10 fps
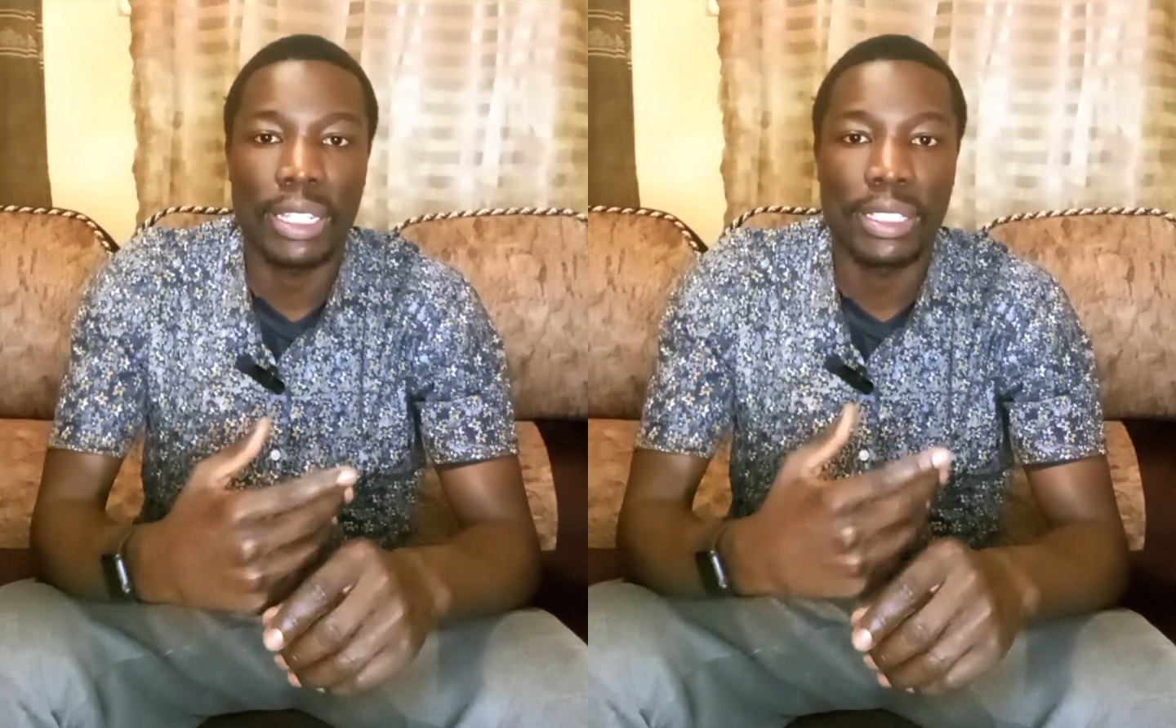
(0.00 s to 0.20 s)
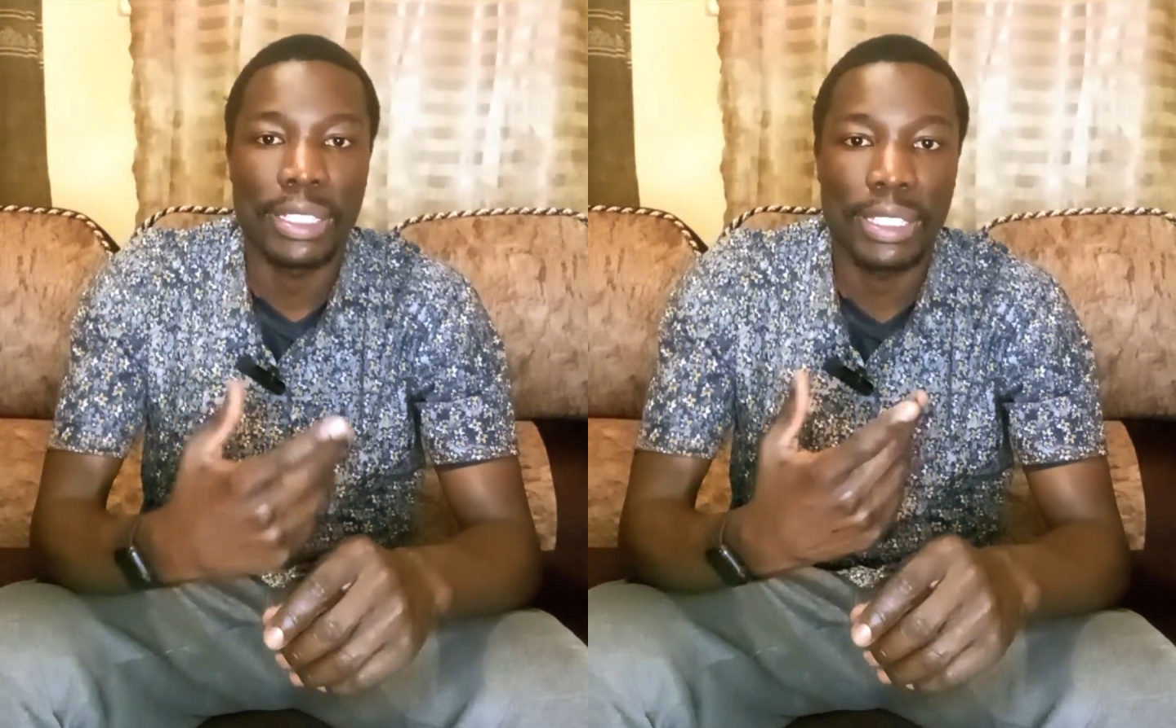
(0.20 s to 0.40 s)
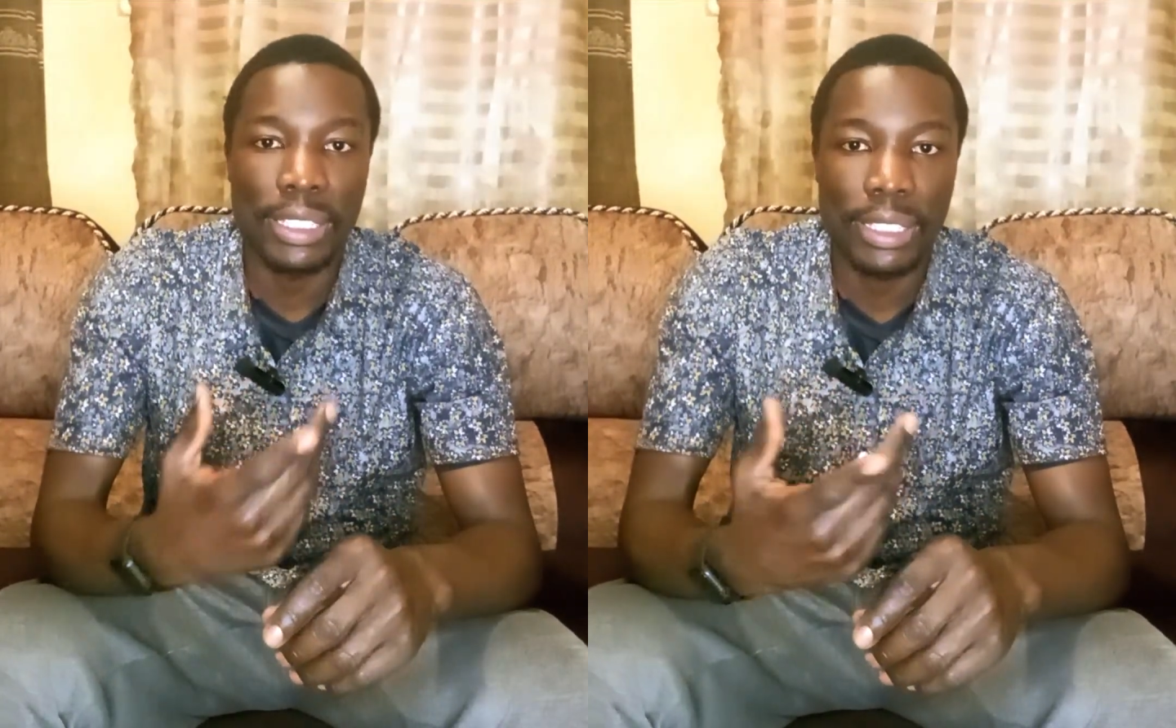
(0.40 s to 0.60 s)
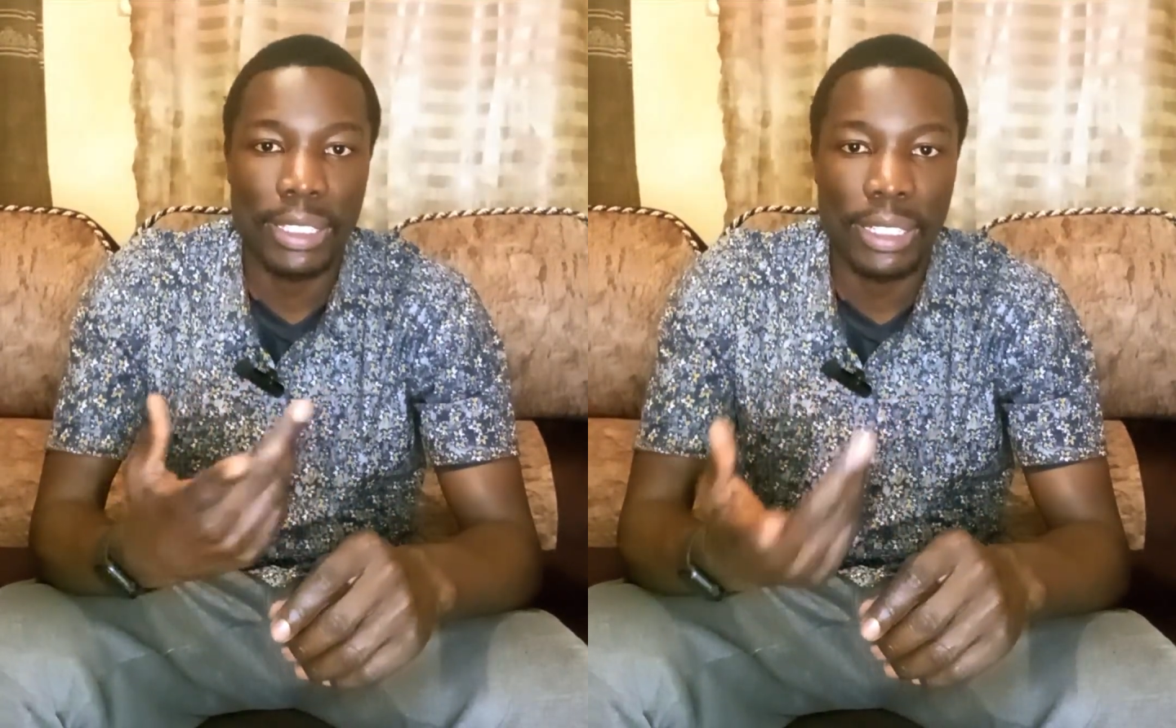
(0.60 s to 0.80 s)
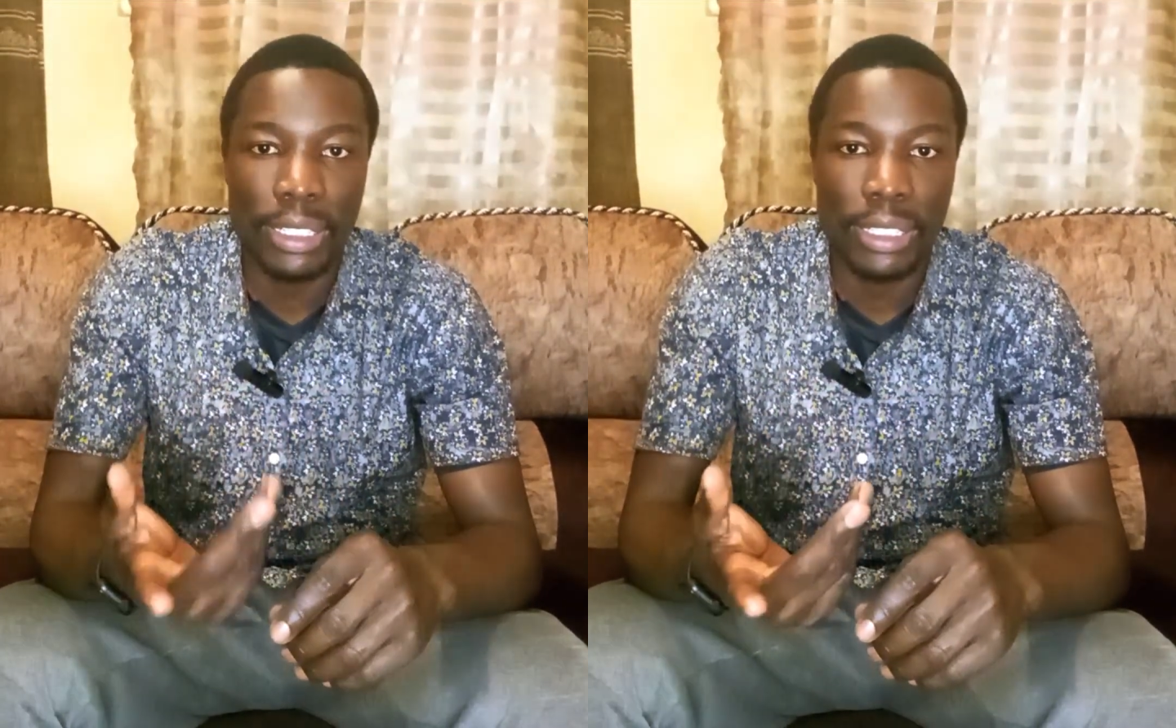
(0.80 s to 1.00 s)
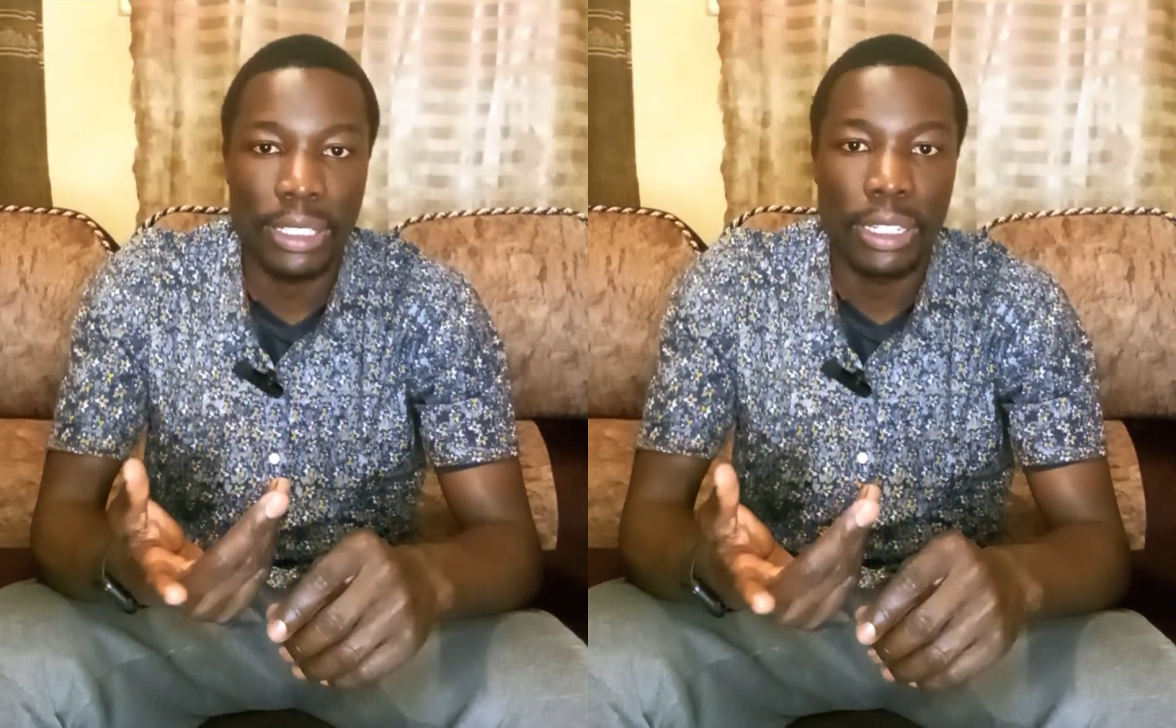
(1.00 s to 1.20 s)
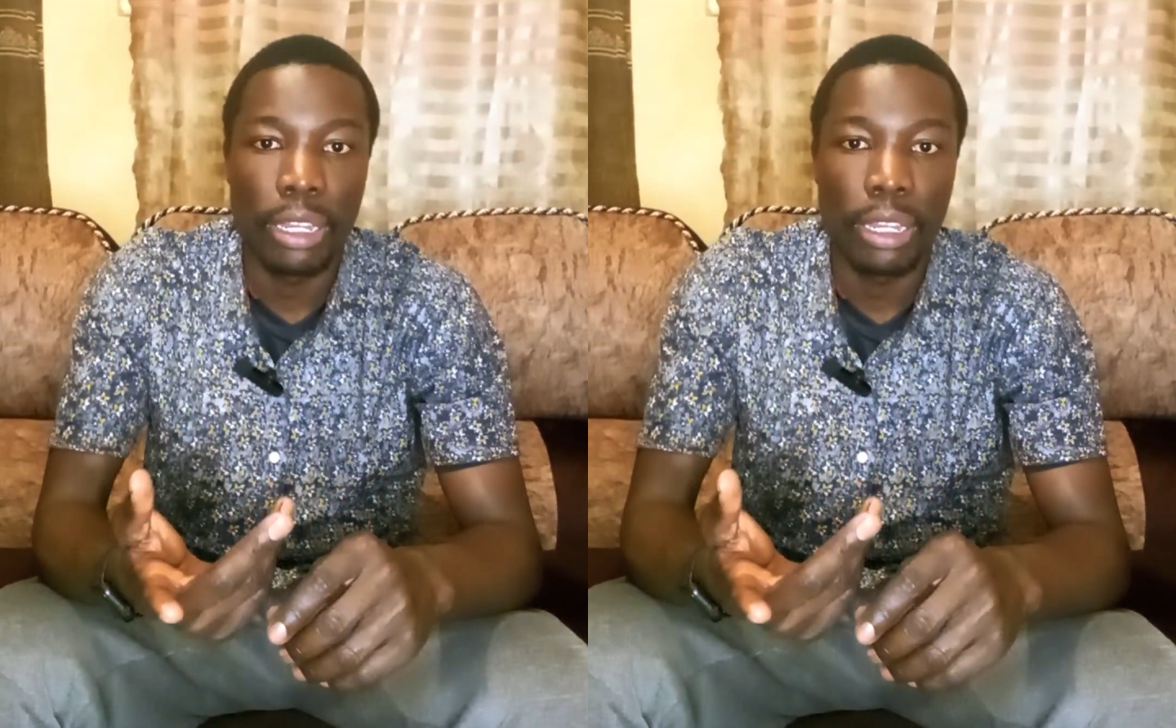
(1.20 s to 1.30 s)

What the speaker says: as the nitty gritty